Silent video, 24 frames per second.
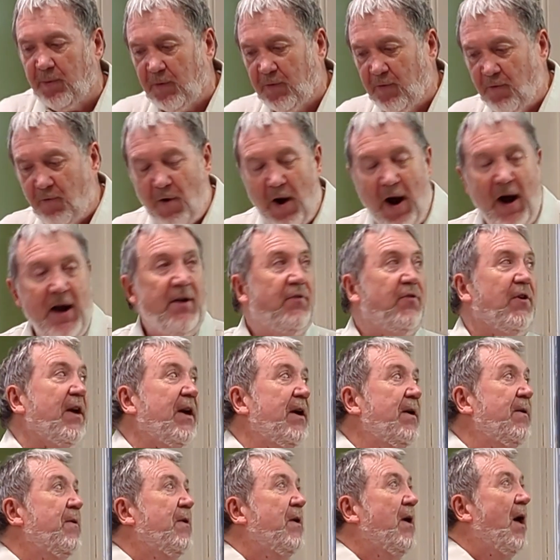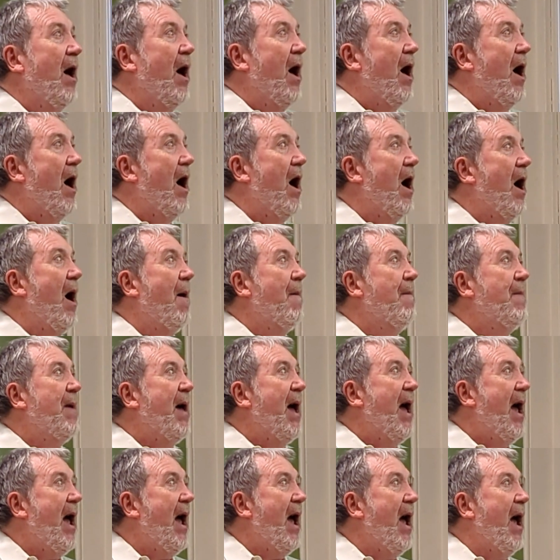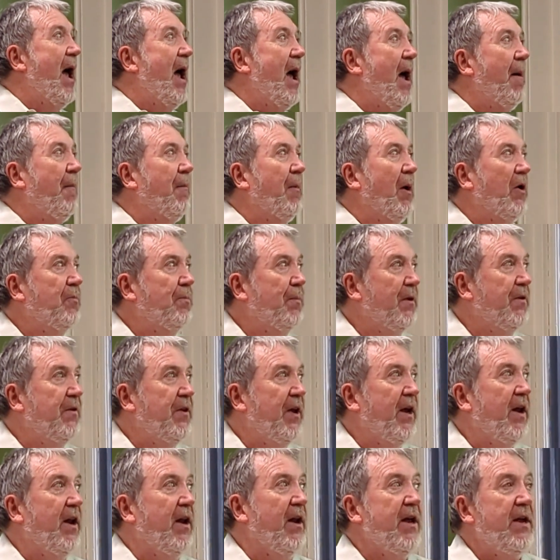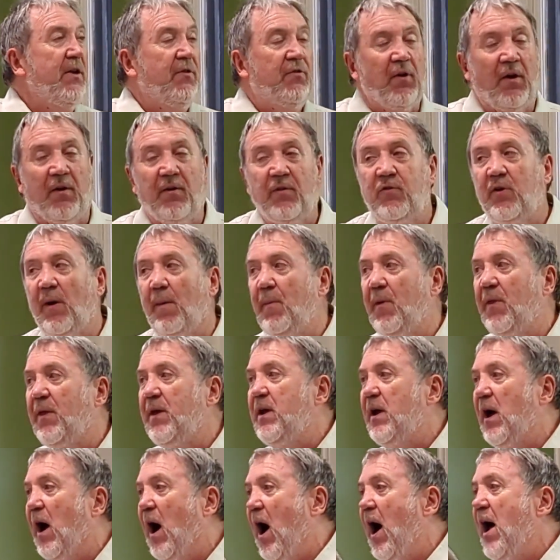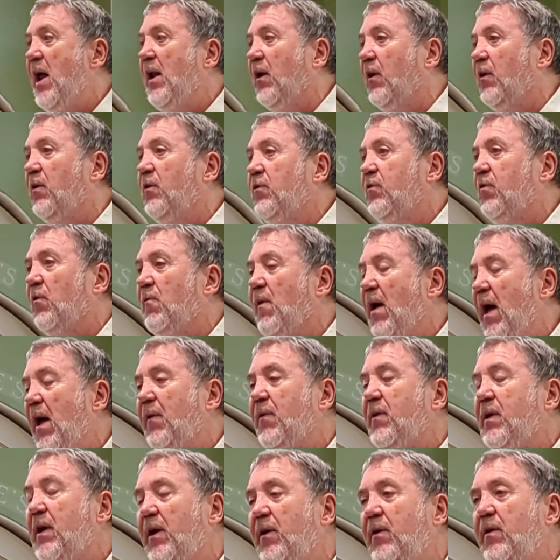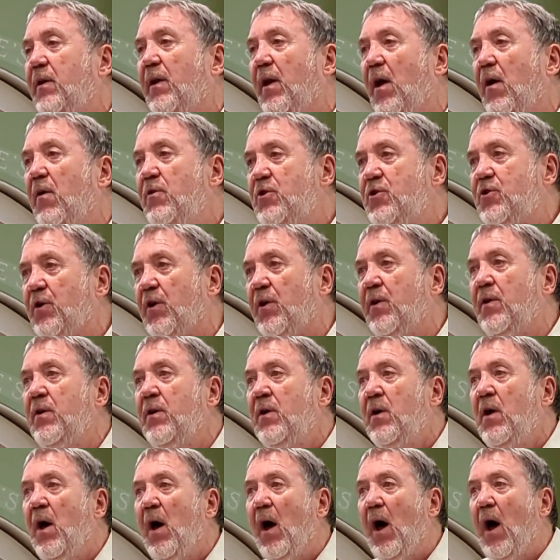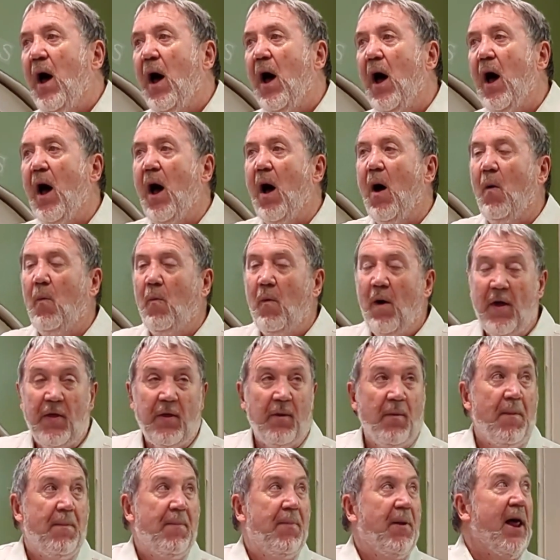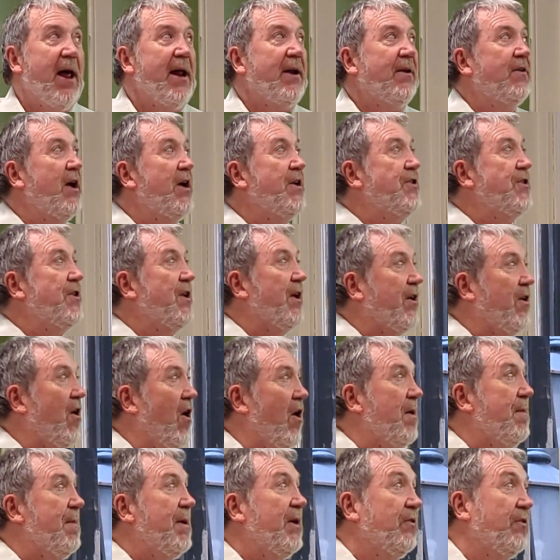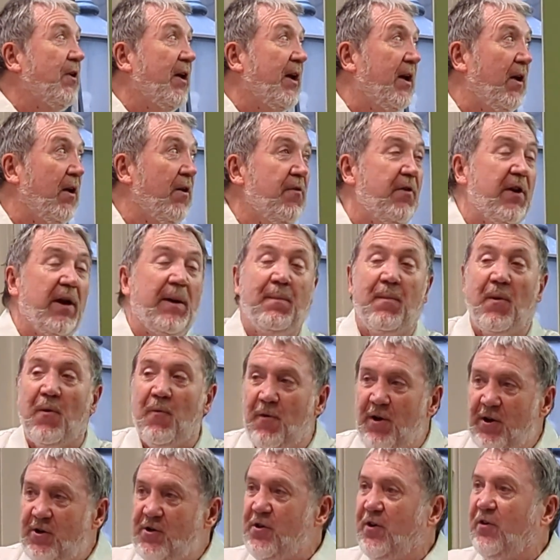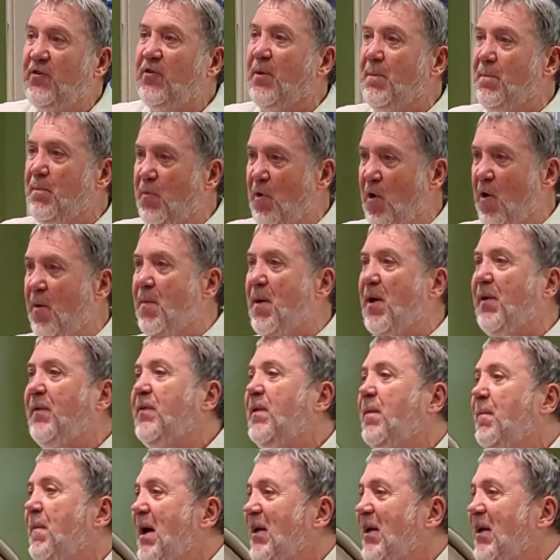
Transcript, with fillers: was rising, um, and uh, particularly on some of the islands around the Indian Ocean uh, where there were plantation economies, including Mauritius and Bourbon, the